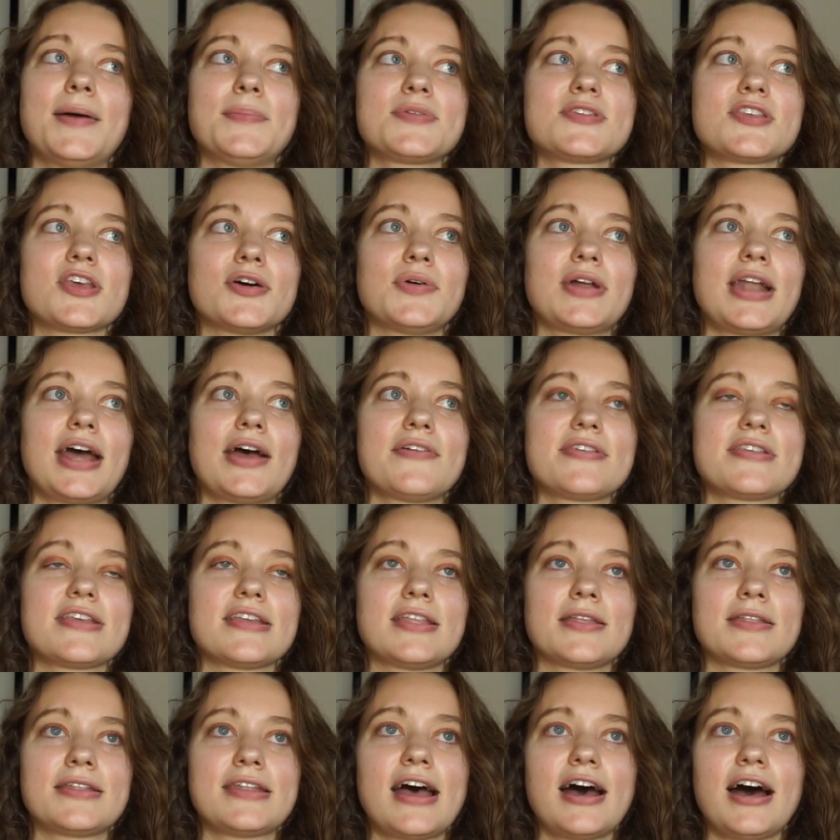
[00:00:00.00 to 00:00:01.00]
So when I was
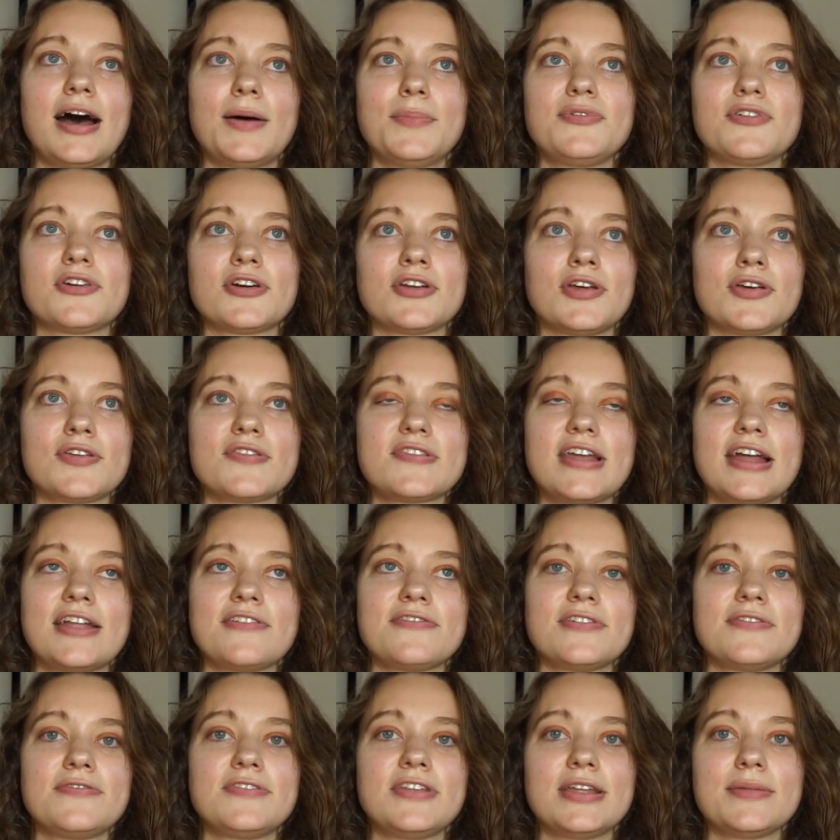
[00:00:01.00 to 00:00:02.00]
in the tub for those
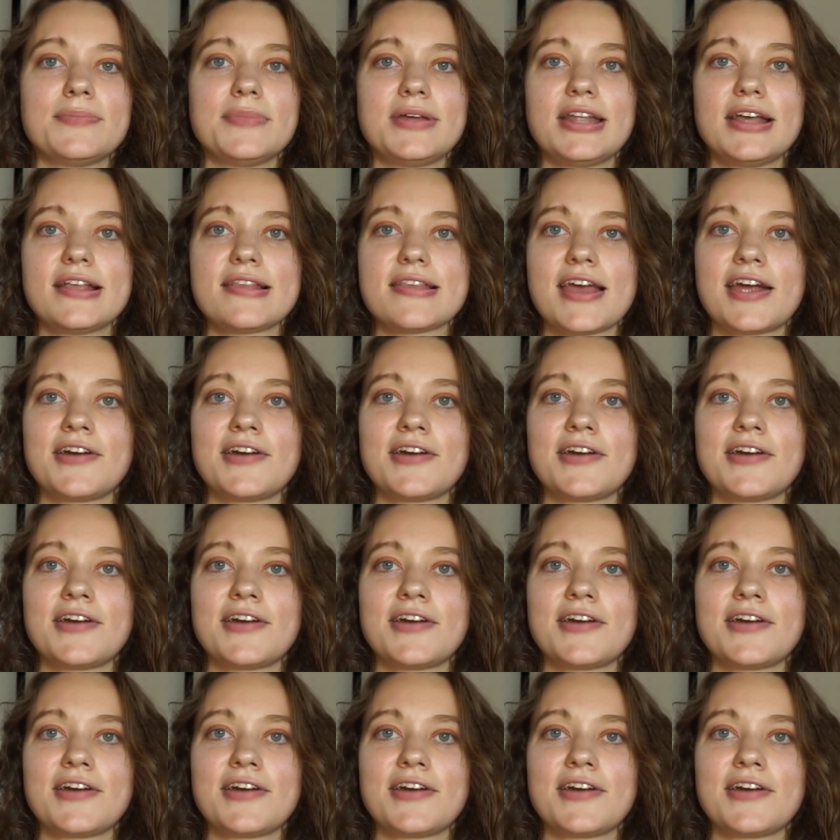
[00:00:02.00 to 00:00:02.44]
10-15 minutes,